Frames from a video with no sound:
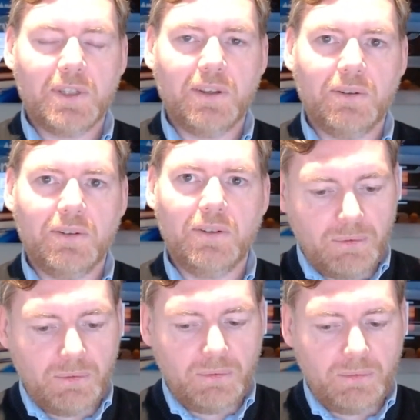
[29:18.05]
So
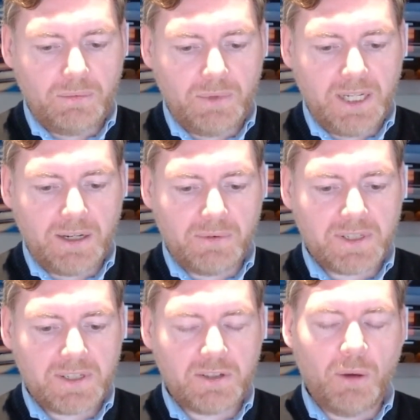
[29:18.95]
we don't
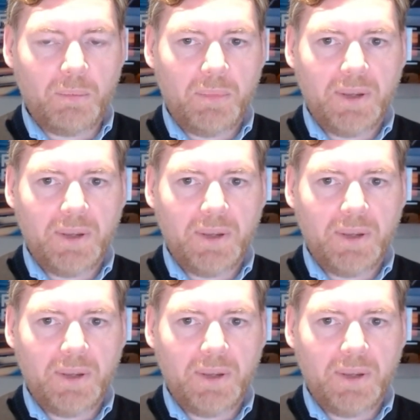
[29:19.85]
stop